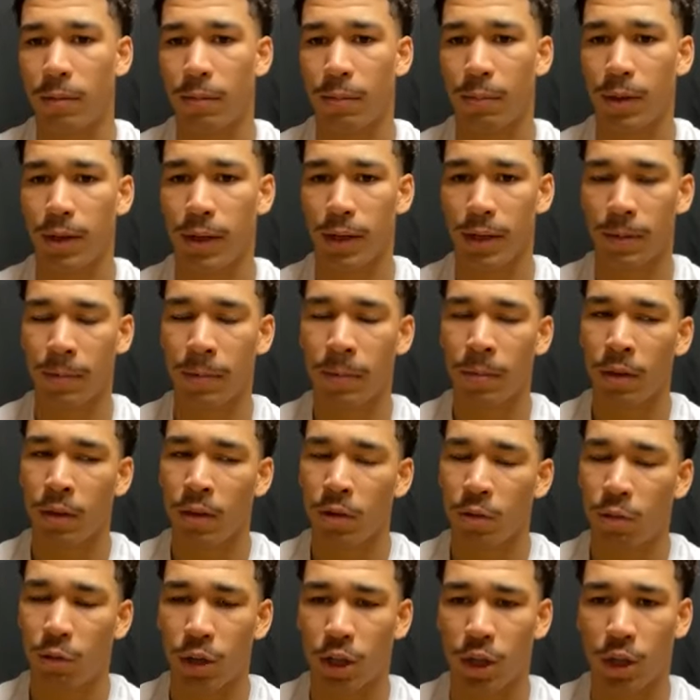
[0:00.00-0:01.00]
But
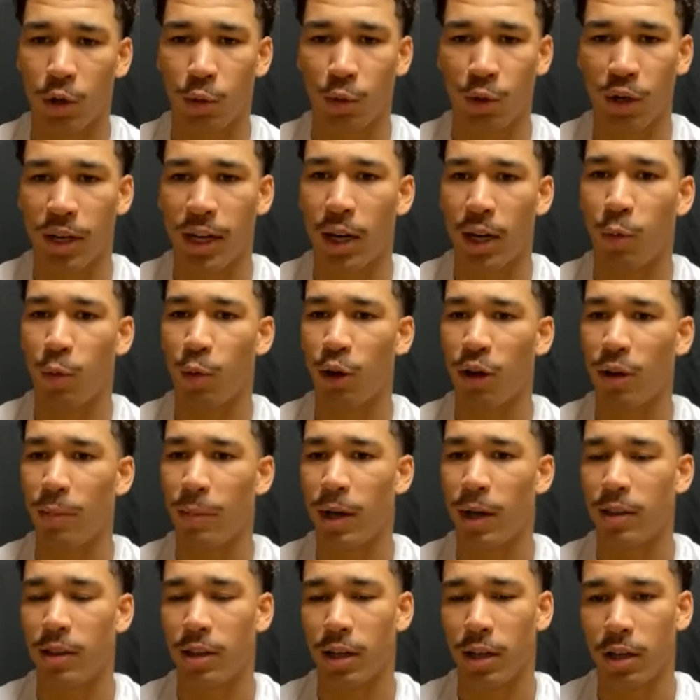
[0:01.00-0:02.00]
when you're not worried
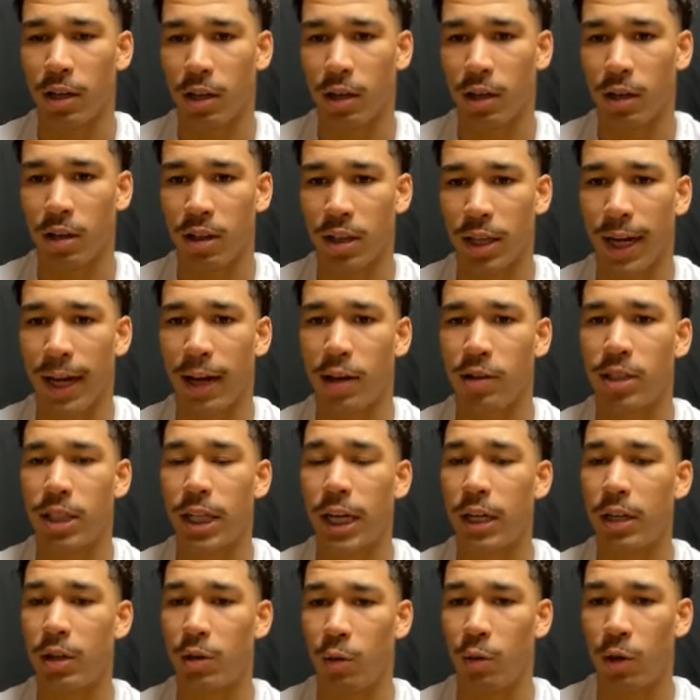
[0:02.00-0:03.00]
about the
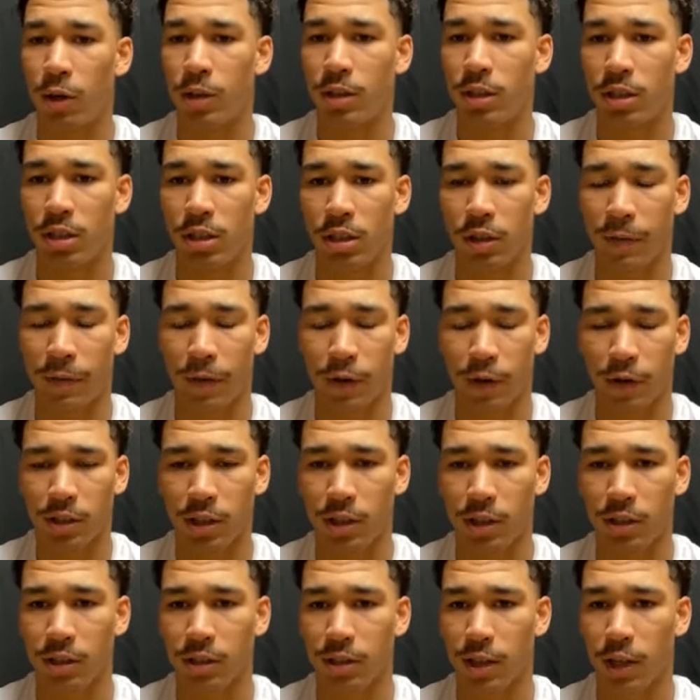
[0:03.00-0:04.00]
outside noise and you just focus
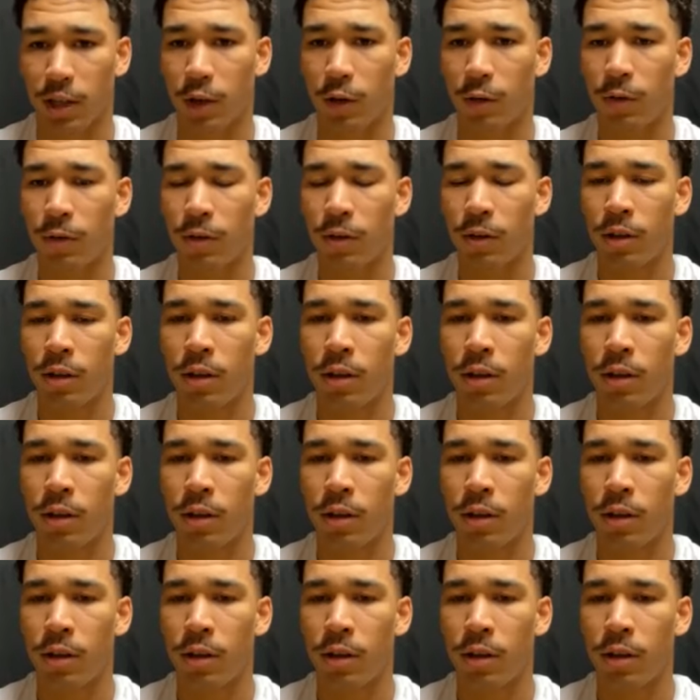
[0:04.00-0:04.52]
on yourself,